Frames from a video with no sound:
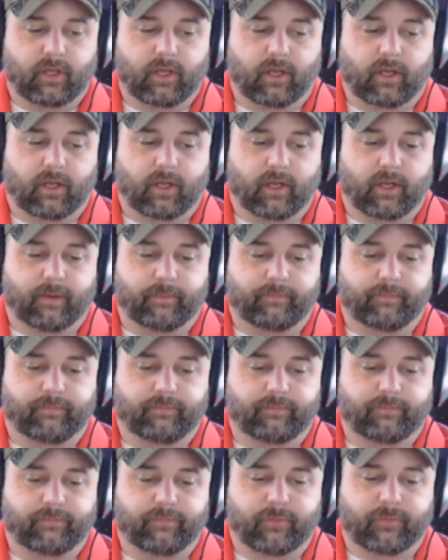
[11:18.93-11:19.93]

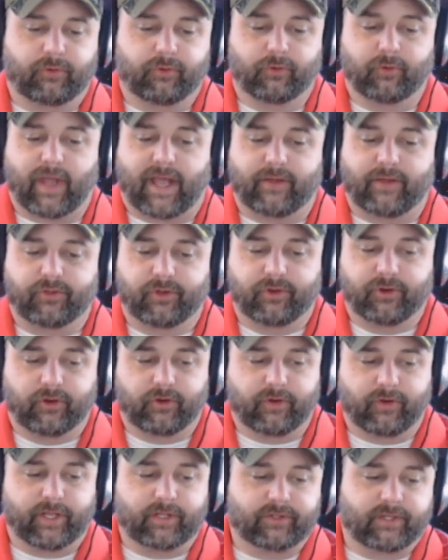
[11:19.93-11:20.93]
throughout the
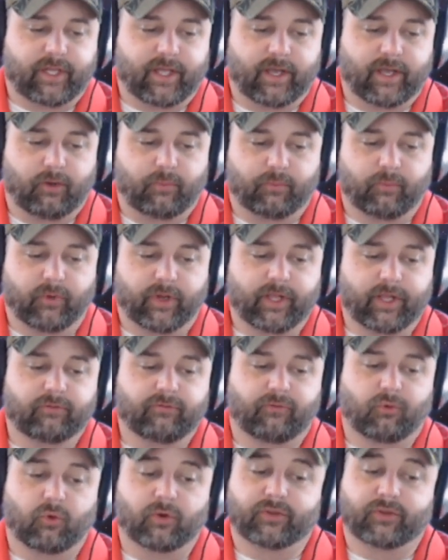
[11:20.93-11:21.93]
degrees to help
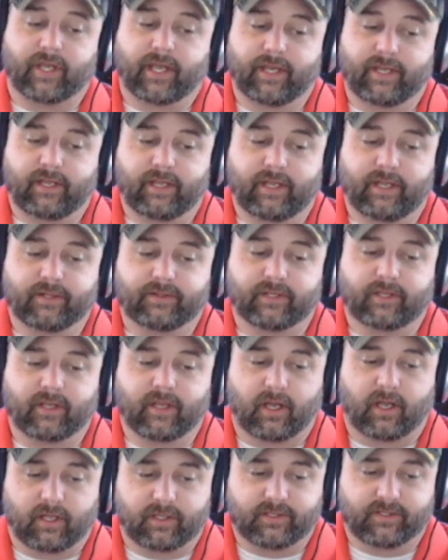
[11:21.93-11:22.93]
reinforce ideas and
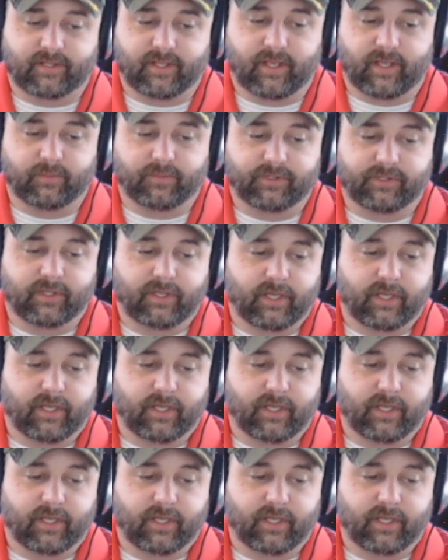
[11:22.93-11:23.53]
concepts.